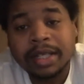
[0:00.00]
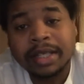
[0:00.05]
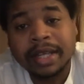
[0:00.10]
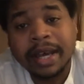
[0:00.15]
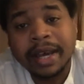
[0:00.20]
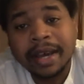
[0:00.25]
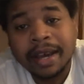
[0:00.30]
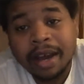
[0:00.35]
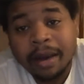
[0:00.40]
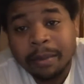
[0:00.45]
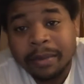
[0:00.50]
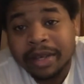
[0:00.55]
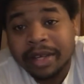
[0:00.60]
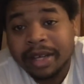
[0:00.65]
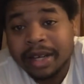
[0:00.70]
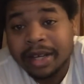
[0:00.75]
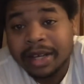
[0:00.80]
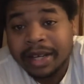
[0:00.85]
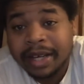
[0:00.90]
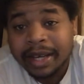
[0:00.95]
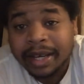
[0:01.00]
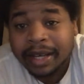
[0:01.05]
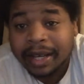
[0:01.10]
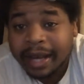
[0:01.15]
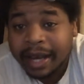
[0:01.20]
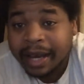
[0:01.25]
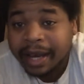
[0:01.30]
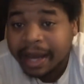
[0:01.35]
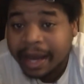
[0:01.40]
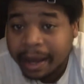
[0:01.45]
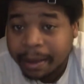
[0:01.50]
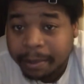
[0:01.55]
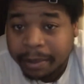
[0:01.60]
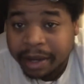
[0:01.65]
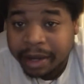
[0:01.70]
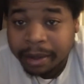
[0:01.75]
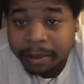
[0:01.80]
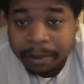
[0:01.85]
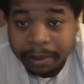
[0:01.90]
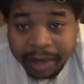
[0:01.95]
say, I'm a young nigga and I got
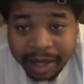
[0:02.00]
big